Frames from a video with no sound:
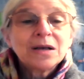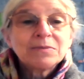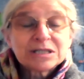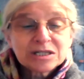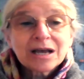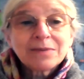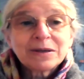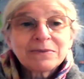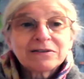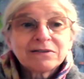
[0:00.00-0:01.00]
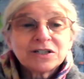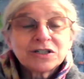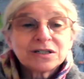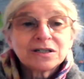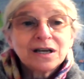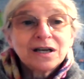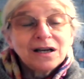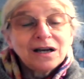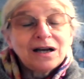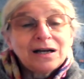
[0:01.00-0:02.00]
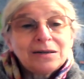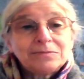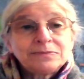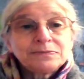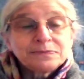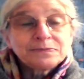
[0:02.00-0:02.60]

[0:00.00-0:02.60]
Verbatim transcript: but stopping migration um,